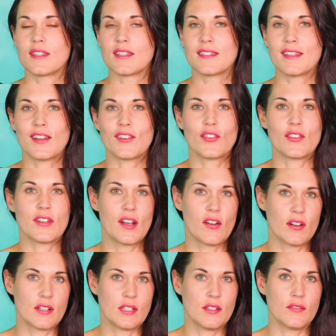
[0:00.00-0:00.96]
the standard
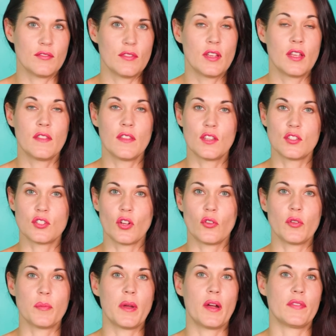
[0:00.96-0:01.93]
narrative that's
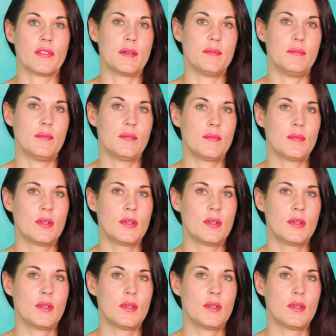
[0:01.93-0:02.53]
told about them.